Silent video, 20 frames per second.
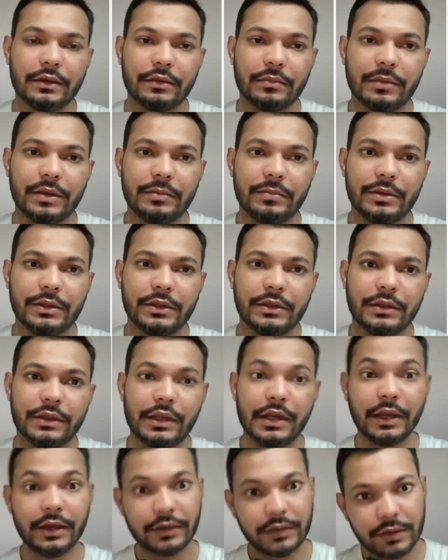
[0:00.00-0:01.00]
maybe
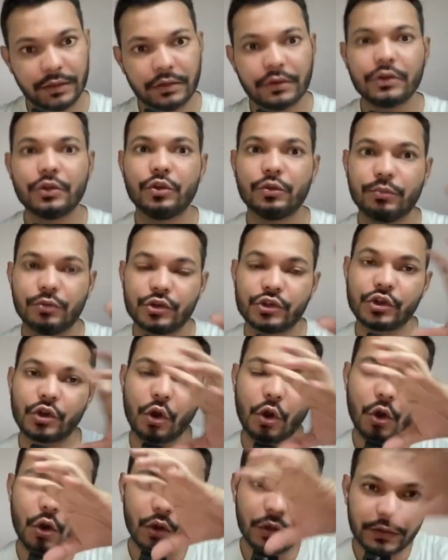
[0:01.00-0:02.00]
LinkedIn, you push
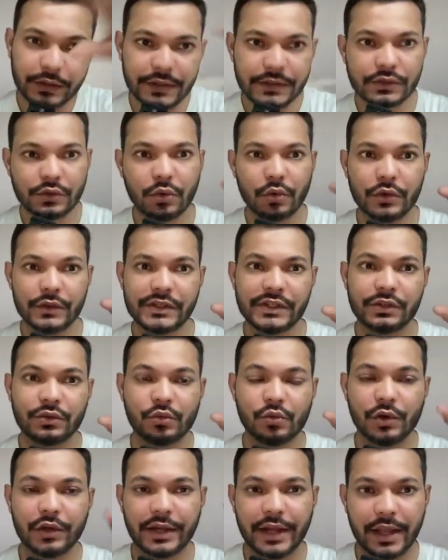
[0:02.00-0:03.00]
all these codes in
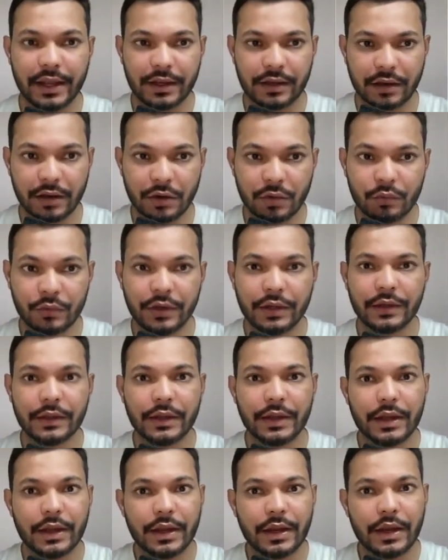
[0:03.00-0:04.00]
Google Tag account
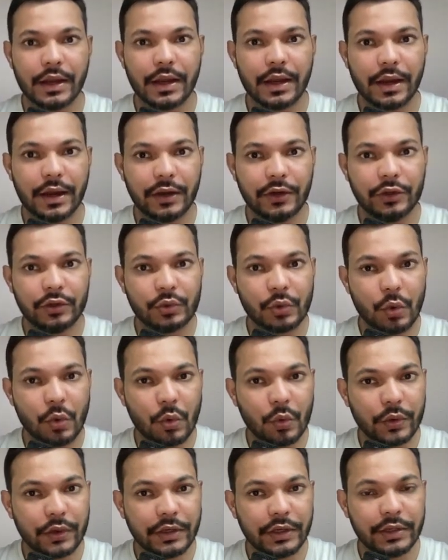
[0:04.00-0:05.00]
and you
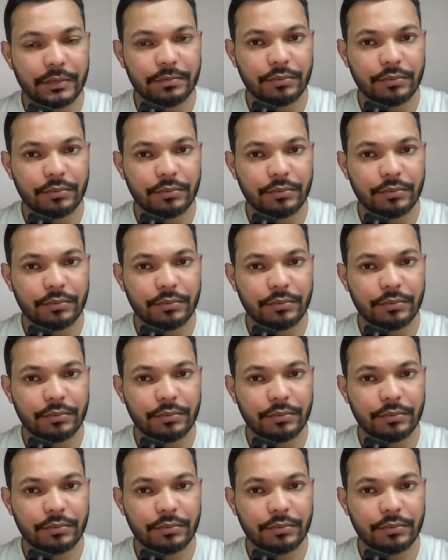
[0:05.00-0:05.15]
only